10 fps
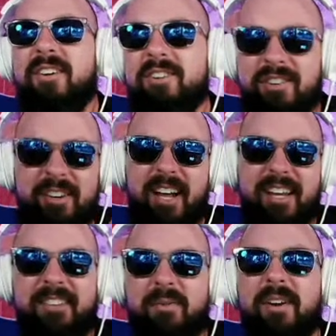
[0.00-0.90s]
but as long as you're
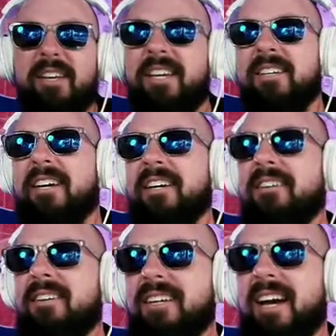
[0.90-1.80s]
not the one
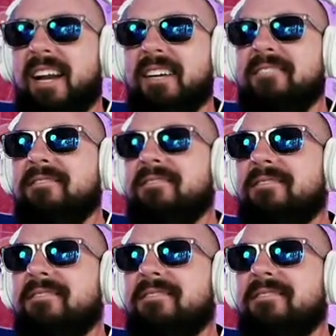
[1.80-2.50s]
killing it, I got it.